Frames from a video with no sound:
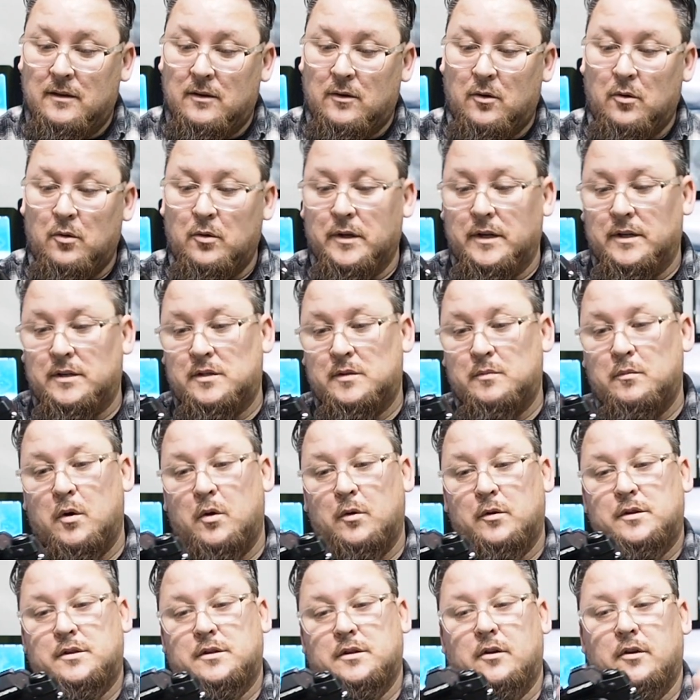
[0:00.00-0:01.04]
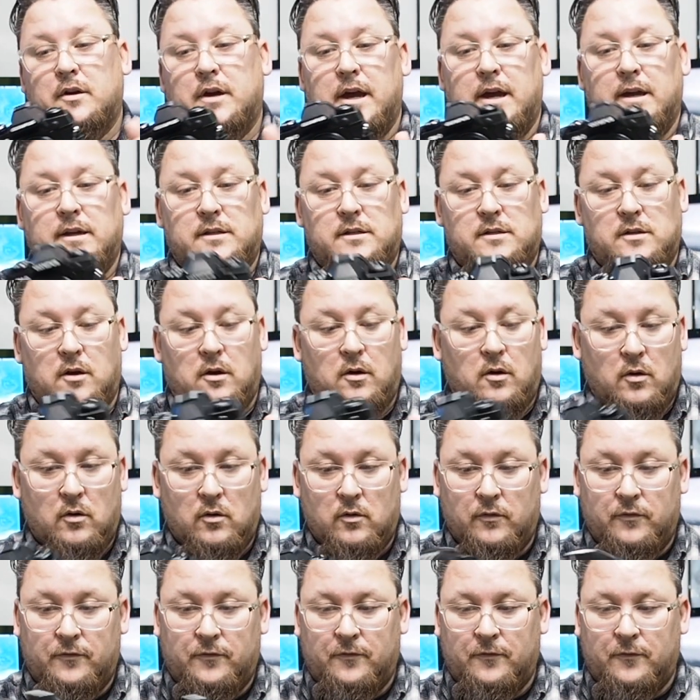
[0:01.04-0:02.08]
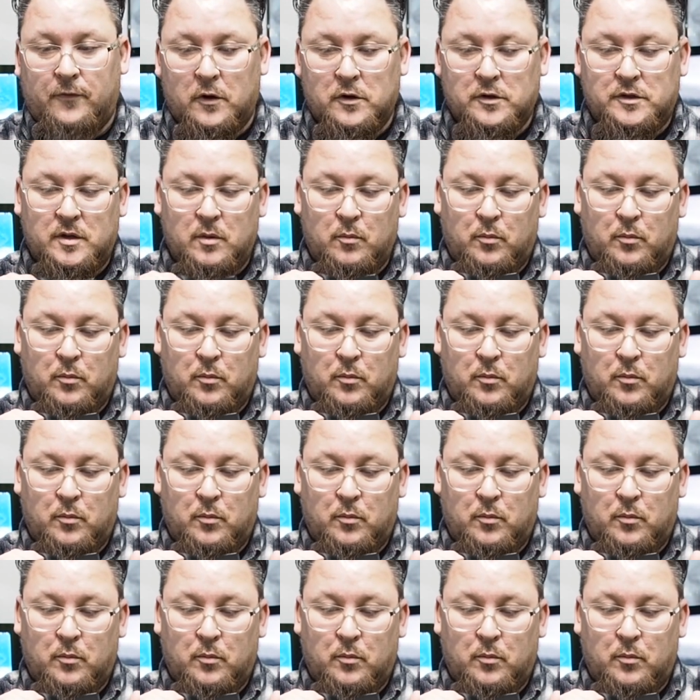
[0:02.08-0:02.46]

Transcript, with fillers: Holy smokes. Okay, so first